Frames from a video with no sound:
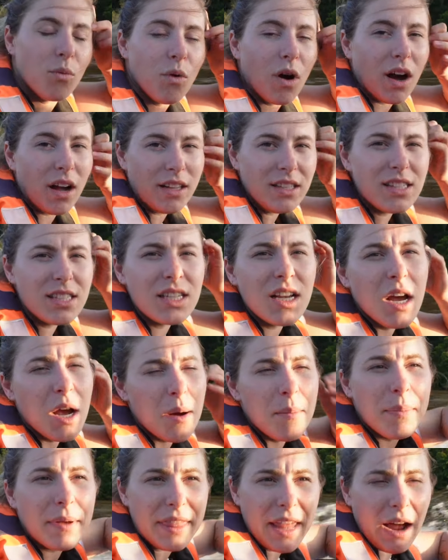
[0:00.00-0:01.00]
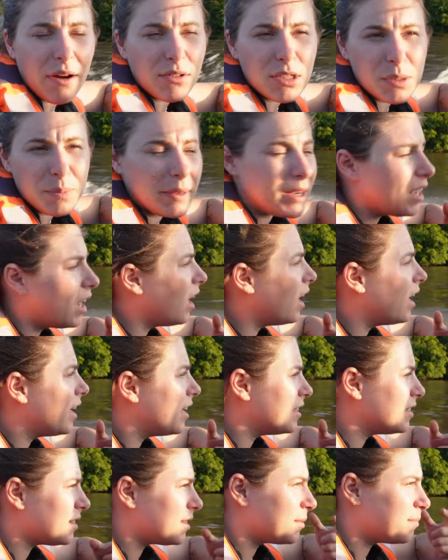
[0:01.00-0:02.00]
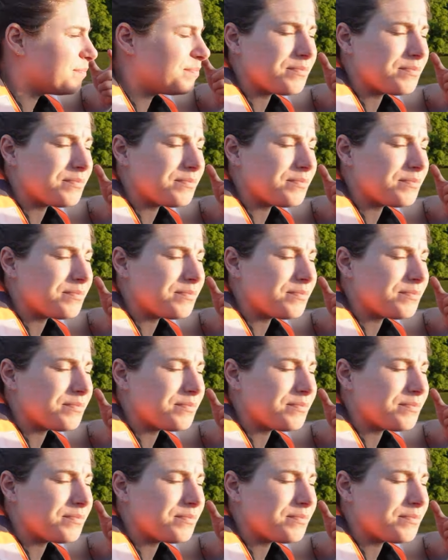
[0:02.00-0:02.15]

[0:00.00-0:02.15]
once, but that was because